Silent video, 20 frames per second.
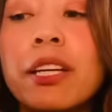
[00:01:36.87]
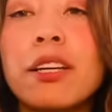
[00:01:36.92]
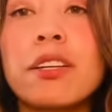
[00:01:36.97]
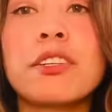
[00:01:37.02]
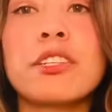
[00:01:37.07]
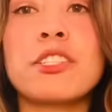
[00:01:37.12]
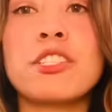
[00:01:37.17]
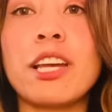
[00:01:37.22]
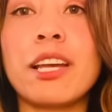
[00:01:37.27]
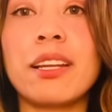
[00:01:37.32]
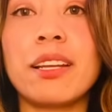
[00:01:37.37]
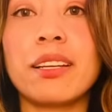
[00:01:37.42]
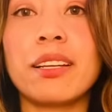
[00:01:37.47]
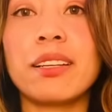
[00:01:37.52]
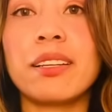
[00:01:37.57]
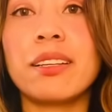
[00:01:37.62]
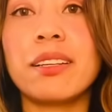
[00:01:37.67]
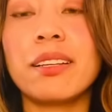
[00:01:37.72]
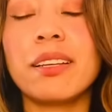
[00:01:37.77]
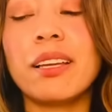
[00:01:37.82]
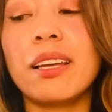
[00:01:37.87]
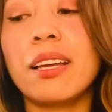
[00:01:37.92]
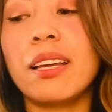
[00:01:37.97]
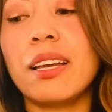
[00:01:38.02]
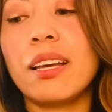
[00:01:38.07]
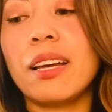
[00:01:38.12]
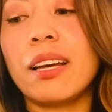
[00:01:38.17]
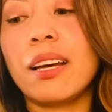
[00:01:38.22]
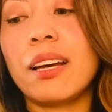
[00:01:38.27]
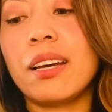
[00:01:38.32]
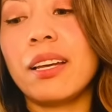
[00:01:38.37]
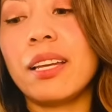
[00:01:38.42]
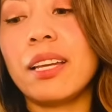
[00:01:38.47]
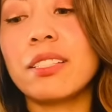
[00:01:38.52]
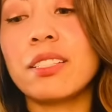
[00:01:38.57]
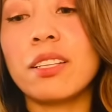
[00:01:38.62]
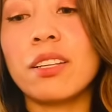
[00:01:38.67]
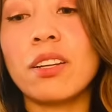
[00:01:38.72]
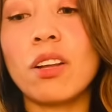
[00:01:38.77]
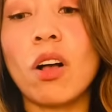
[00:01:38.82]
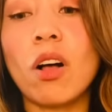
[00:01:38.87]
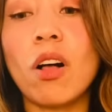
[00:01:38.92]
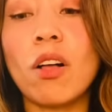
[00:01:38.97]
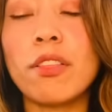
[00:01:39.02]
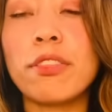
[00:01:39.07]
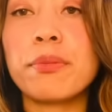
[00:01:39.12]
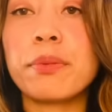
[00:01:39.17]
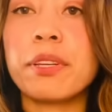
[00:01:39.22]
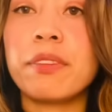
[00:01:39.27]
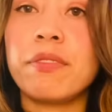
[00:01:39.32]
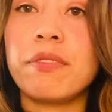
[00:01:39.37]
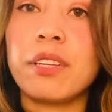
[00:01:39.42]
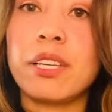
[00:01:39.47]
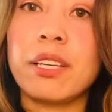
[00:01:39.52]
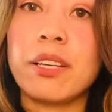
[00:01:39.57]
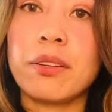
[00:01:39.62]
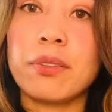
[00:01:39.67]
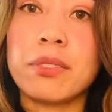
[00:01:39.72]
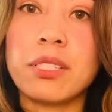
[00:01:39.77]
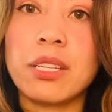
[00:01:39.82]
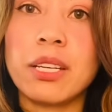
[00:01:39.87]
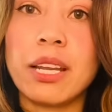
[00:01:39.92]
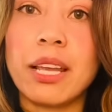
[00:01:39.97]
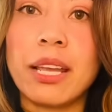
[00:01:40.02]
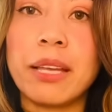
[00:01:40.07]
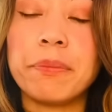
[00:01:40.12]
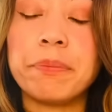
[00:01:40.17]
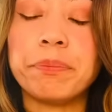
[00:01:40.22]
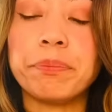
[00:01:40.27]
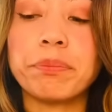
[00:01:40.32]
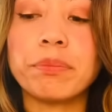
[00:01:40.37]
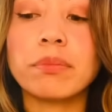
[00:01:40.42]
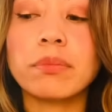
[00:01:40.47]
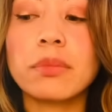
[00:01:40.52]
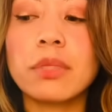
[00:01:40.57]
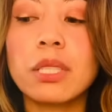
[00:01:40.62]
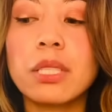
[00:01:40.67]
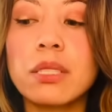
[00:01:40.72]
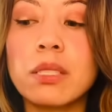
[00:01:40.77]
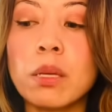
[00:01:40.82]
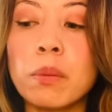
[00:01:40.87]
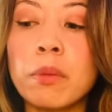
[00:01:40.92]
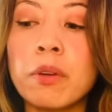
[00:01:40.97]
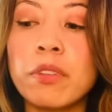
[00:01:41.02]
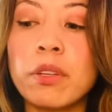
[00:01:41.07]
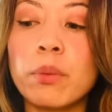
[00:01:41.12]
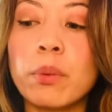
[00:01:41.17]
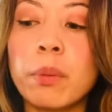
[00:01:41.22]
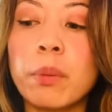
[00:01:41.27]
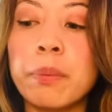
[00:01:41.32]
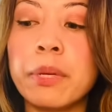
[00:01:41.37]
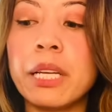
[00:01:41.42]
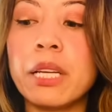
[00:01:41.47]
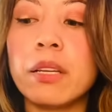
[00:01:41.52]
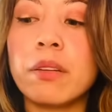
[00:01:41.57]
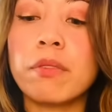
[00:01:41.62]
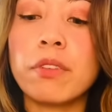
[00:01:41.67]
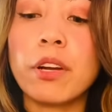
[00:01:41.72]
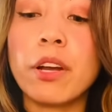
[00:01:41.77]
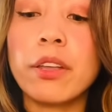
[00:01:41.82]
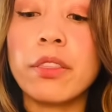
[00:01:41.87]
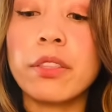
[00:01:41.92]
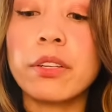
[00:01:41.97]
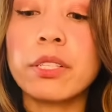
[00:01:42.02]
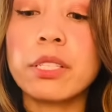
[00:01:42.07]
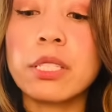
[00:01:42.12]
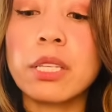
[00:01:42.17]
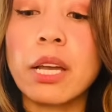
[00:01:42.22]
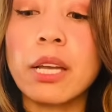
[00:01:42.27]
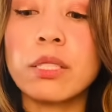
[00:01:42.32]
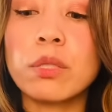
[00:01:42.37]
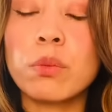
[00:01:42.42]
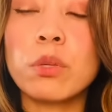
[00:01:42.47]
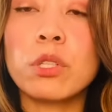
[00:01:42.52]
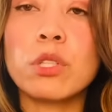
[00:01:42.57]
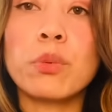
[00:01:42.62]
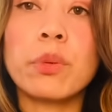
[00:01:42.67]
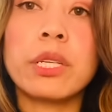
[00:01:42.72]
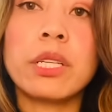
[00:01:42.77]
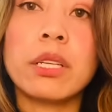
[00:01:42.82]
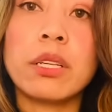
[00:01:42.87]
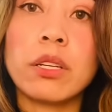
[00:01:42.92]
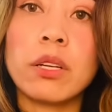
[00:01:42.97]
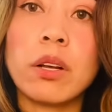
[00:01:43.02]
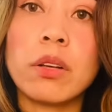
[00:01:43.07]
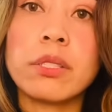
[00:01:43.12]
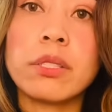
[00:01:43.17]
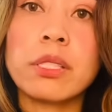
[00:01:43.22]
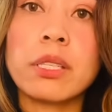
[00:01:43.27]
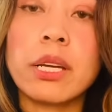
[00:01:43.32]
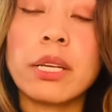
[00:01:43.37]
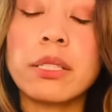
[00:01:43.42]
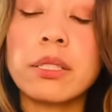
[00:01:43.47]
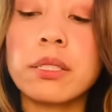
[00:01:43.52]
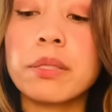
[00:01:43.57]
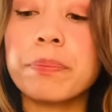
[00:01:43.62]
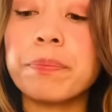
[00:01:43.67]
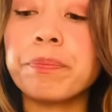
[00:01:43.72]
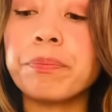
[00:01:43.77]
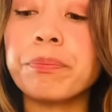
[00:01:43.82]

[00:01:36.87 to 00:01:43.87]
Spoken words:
energetic. It's in all three videos today. Some of it repeating for other signs, which we did in all signs.